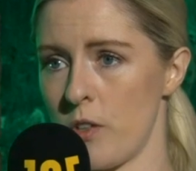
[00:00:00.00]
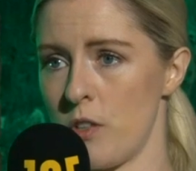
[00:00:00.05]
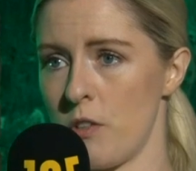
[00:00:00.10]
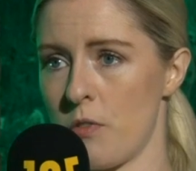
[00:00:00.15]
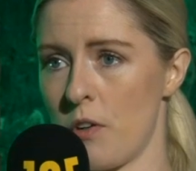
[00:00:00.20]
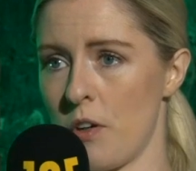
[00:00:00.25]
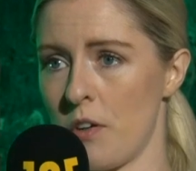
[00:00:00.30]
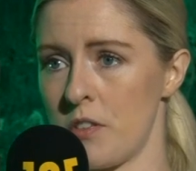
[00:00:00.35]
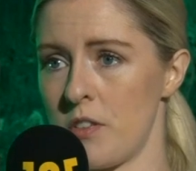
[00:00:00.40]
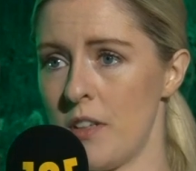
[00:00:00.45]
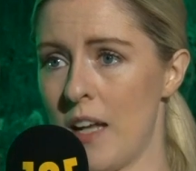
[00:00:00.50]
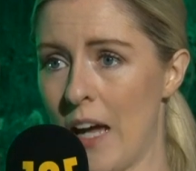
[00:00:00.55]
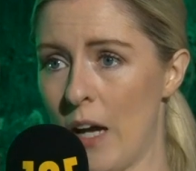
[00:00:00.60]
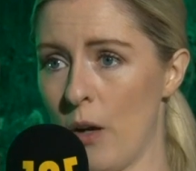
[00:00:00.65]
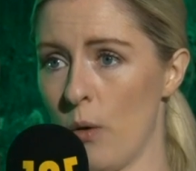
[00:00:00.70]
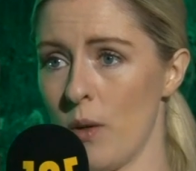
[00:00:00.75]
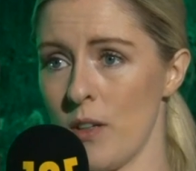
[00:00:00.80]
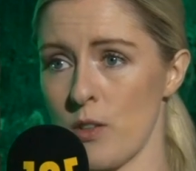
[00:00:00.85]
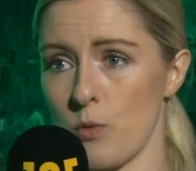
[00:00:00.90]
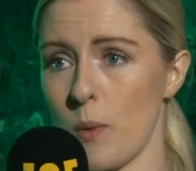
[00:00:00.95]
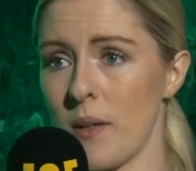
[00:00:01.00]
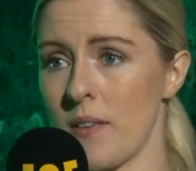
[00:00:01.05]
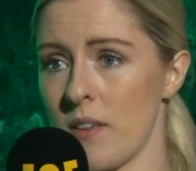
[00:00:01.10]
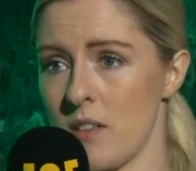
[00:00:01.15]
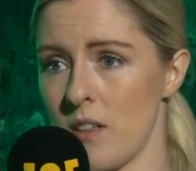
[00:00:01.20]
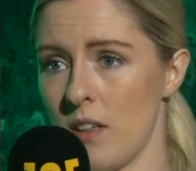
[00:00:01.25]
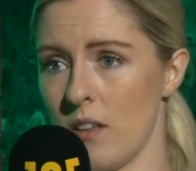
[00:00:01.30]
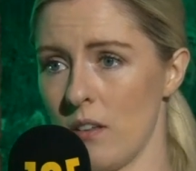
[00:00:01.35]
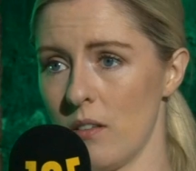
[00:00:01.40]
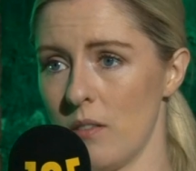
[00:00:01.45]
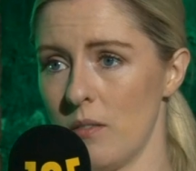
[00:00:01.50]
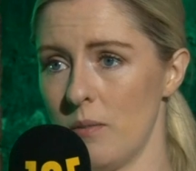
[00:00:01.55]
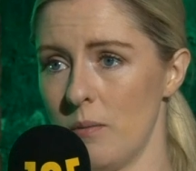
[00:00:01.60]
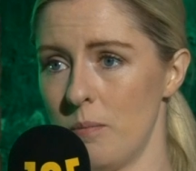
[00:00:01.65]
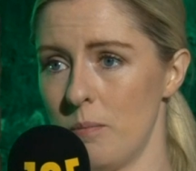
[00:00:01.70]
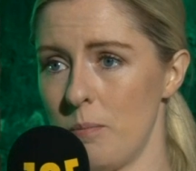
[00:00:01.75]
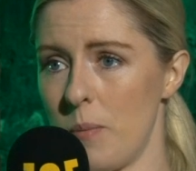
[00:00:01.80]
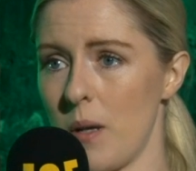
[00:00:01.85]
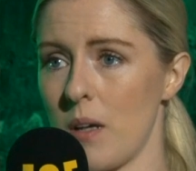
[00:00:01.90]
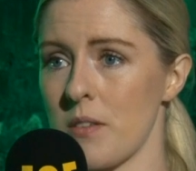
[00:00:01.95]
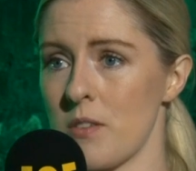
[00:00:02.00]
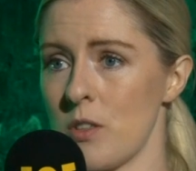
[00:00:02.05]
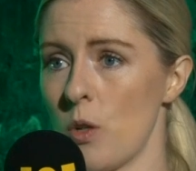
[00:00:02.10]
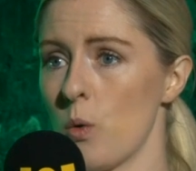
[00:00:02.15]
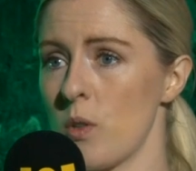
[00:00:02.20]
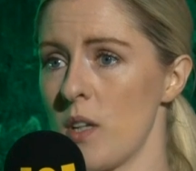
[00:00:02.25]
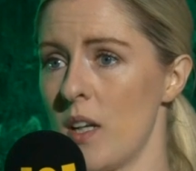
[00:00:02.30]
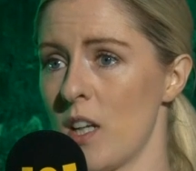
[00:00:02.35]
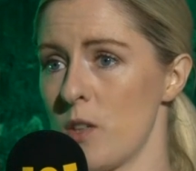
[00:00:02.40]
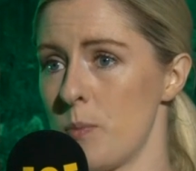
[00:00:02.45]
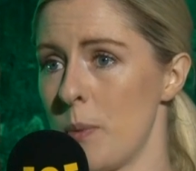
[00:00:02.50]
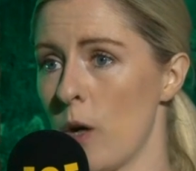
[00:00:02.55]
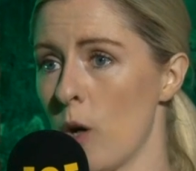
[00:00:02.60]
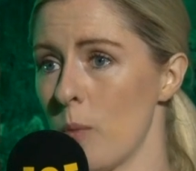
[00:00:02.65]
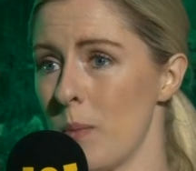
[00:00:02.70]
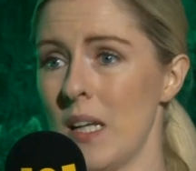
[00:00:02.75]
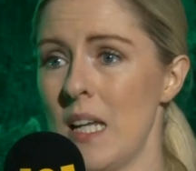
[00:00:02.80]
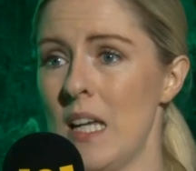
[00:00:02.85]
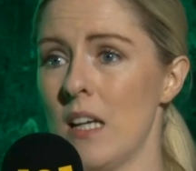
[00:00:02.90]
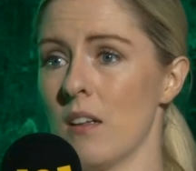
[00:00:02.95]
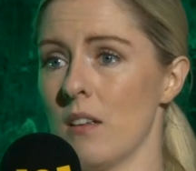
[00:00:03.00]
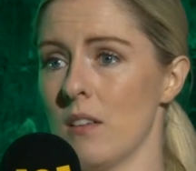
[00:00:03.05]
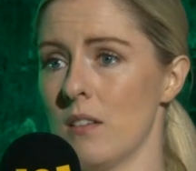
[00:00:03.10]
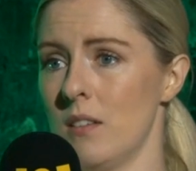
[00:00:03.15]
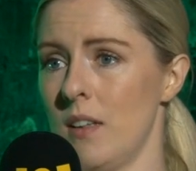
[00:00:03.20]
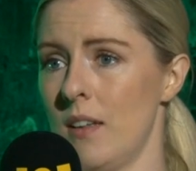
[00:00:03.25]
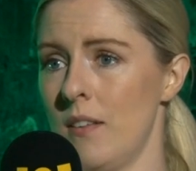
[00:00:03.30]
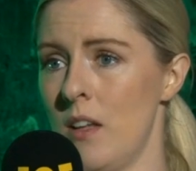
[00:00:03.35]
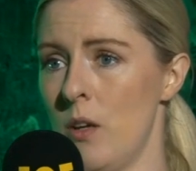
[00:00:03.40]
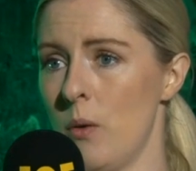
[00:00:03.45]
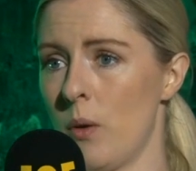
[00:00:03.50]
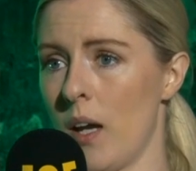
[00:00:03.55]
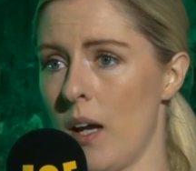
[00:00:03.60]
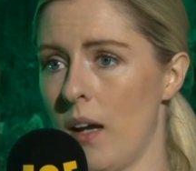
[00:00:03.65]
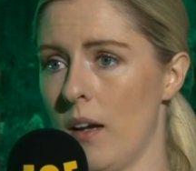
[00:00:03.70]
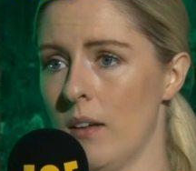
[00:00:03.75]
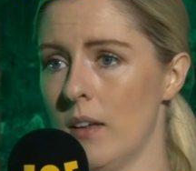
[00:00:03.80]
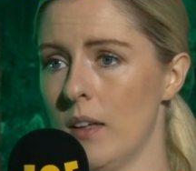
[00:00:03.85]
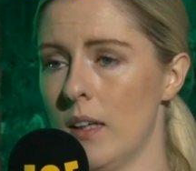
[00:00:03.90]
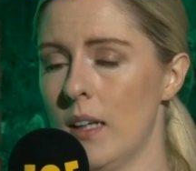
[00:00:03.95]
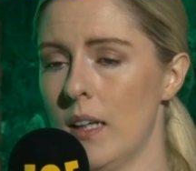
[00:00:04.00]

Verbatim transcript: 31st now is with a deal because no mm. deal has become illegal in the mm. UK.